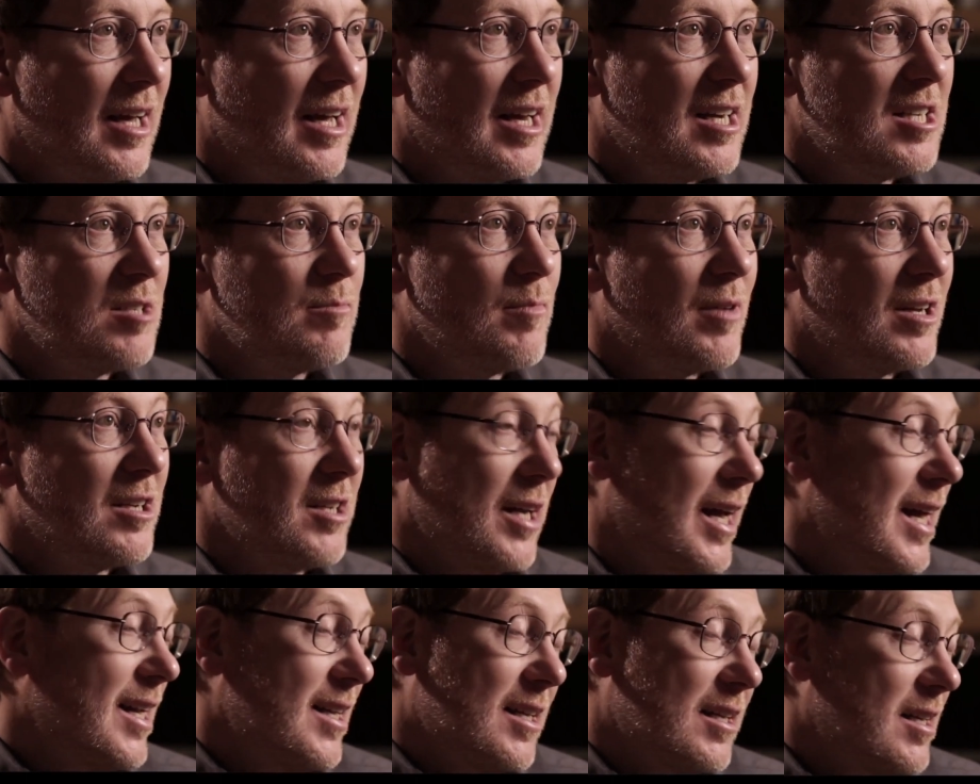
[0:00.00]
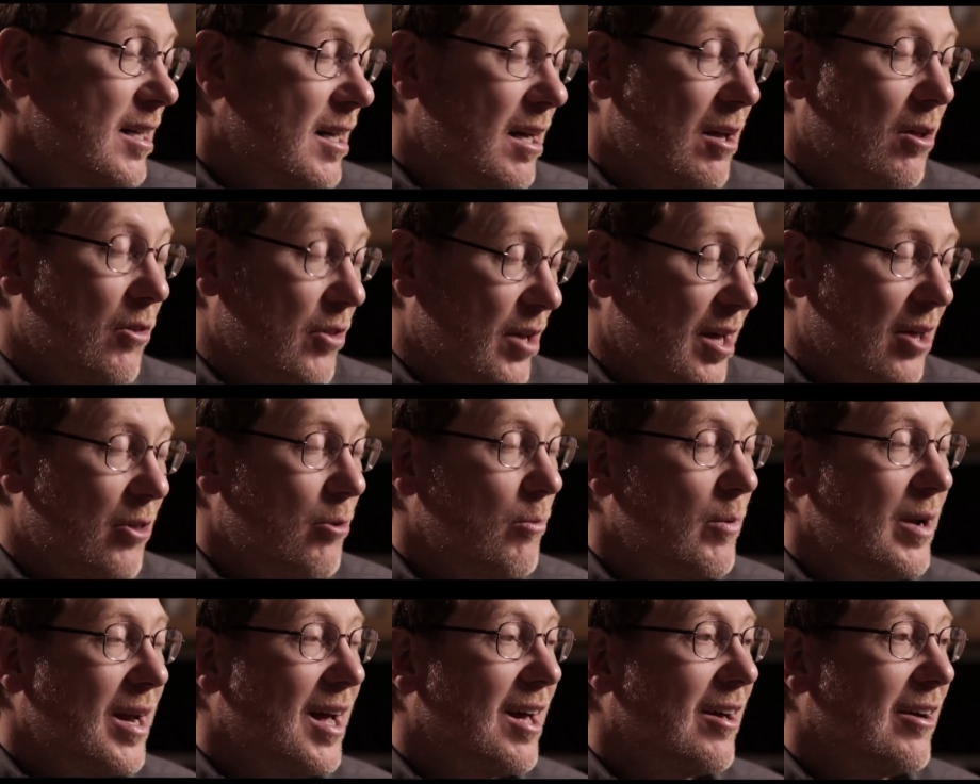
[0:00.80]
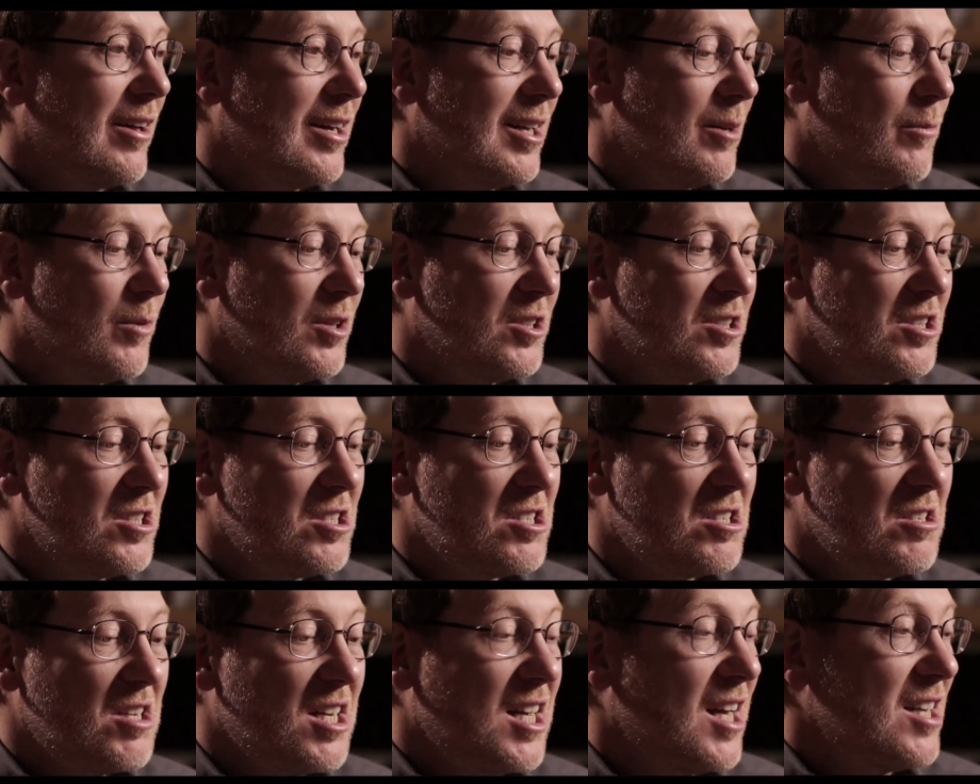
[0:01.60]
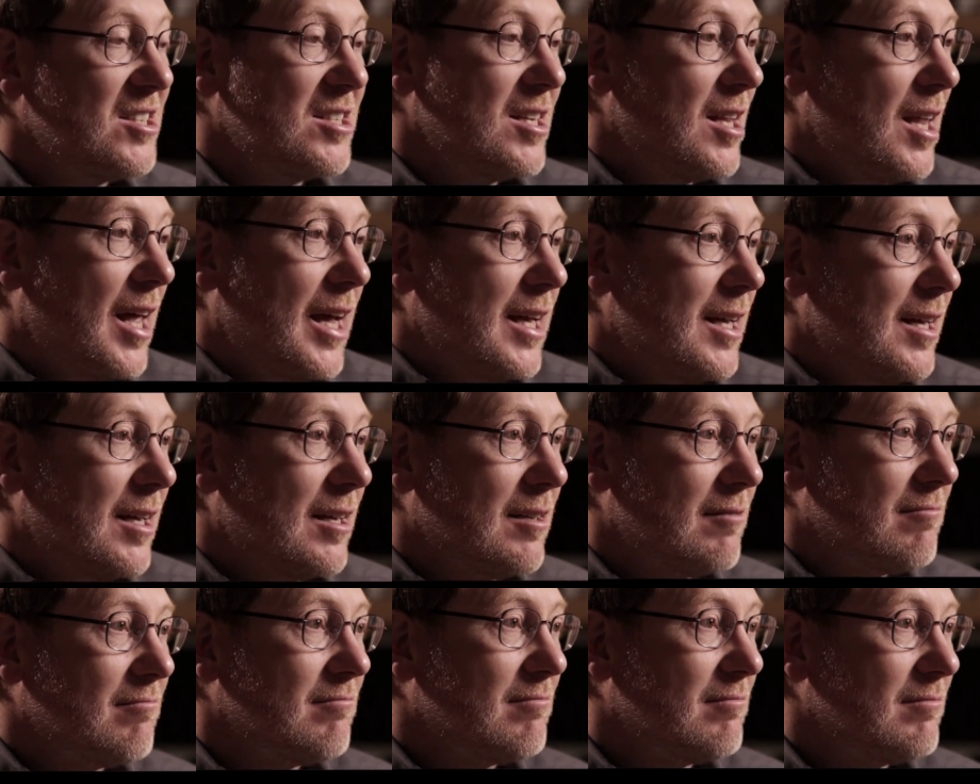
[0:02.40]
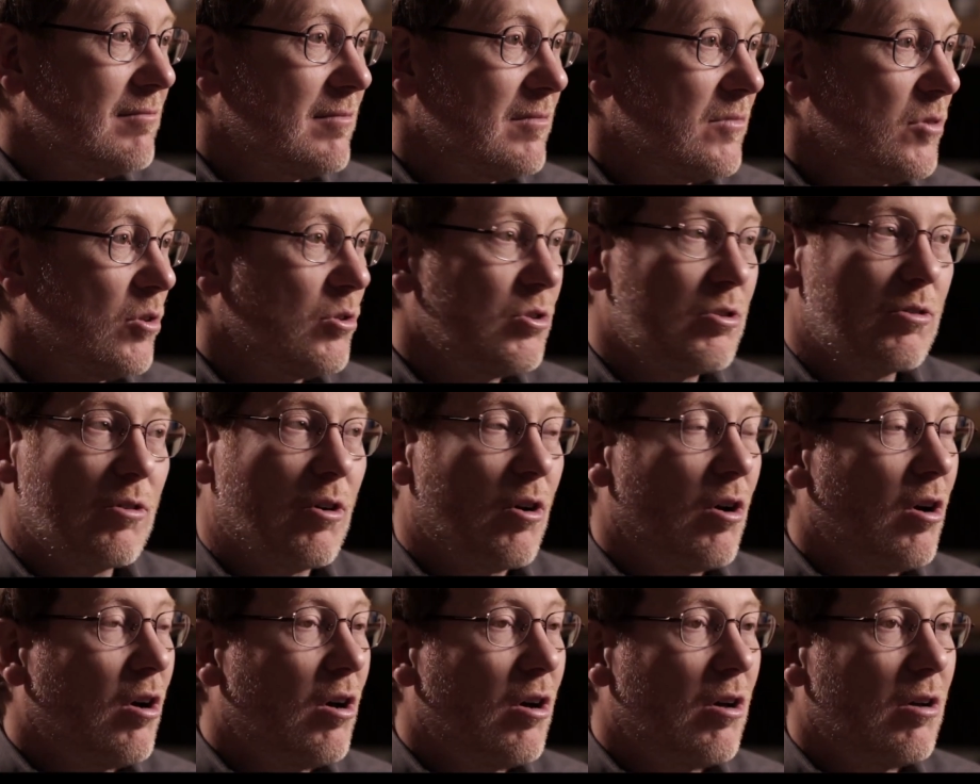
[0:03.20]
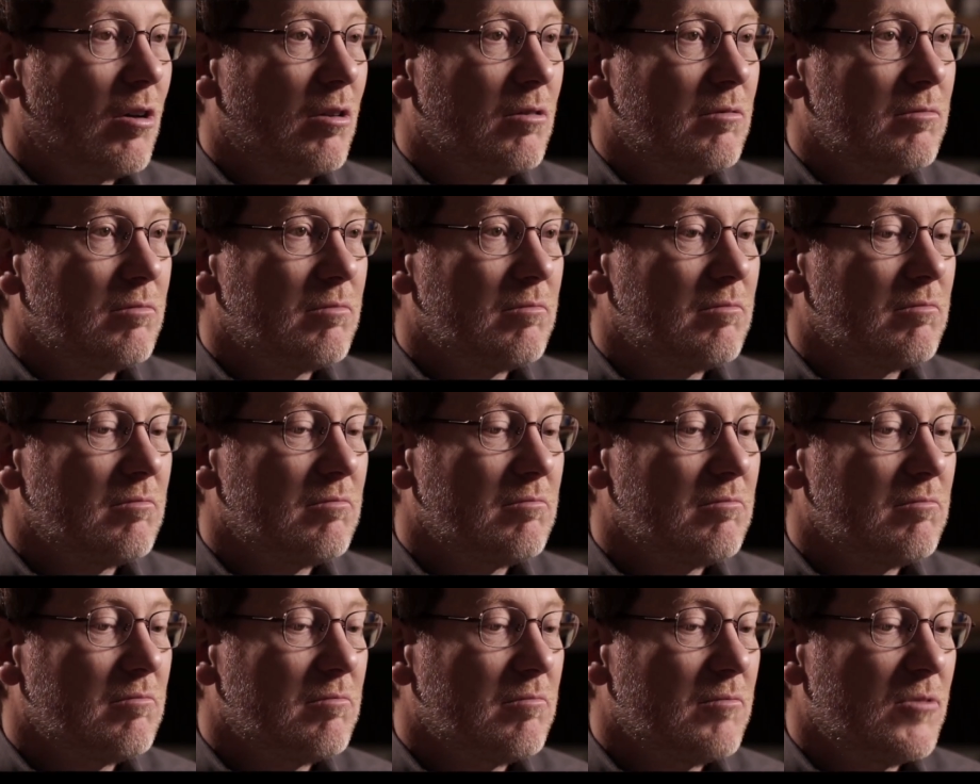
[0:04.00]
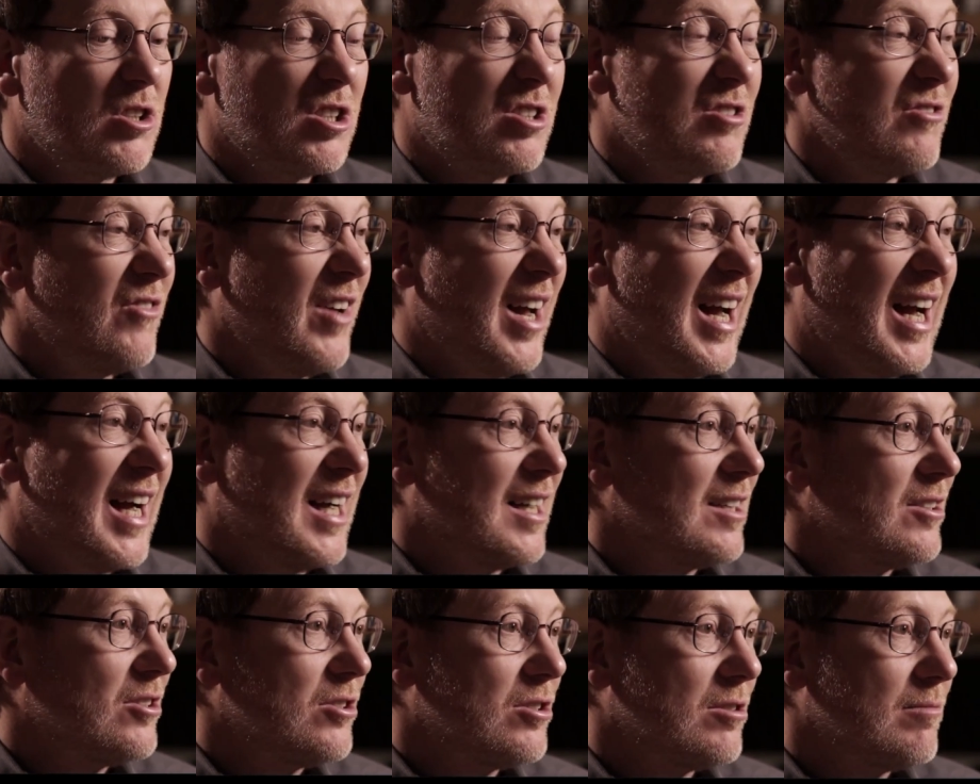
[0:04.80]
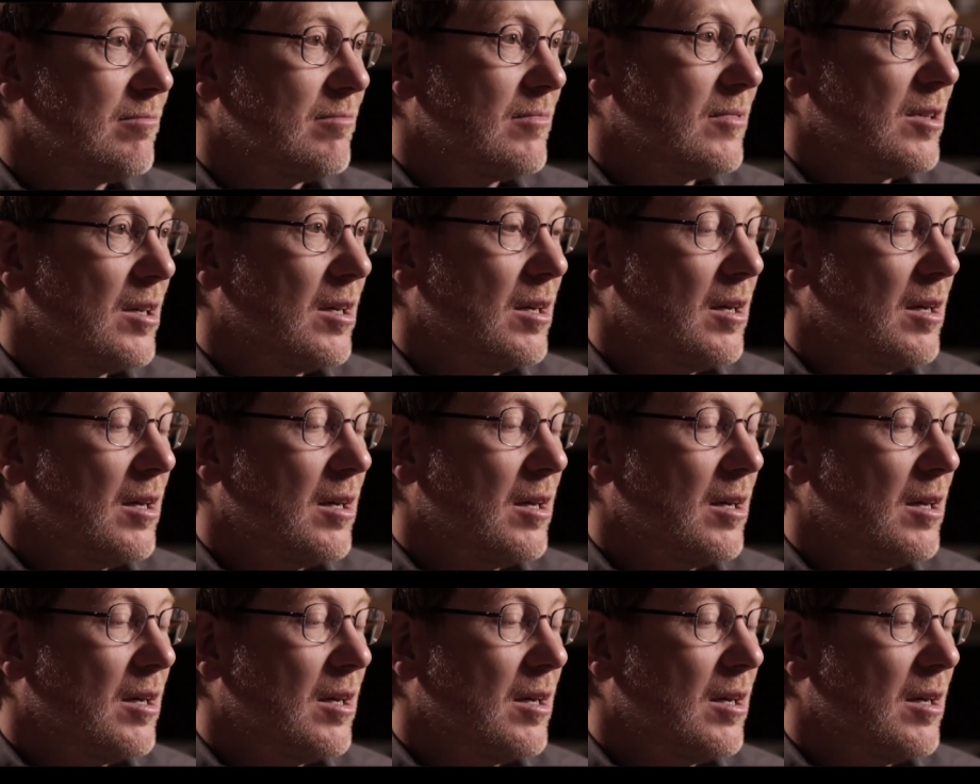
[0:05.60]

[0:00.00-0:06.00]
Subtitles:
And the other reality, which is he doesn't like it. Those are all just facts.